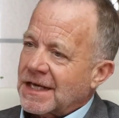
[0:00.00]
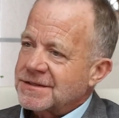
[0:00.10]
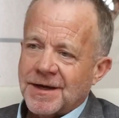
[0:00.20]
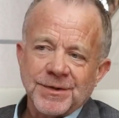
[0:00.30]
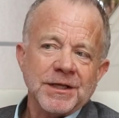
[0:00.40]

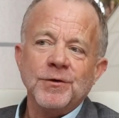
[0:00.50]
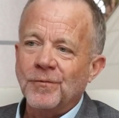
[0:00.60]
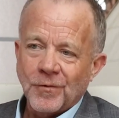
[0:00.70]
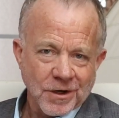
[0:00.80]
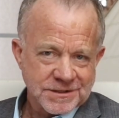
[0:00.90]
somebody who
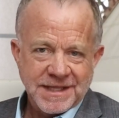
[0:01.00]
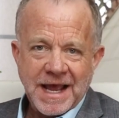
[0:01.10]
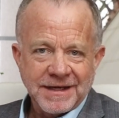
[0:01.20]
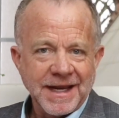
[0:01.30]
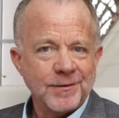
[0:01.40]
works
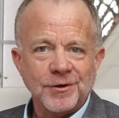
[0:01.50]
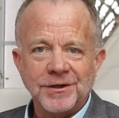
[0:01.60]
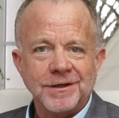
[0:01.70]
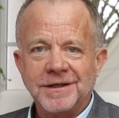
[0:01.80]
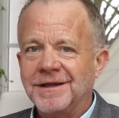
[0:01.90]
that
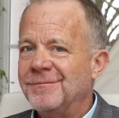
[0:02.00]
neighborhood,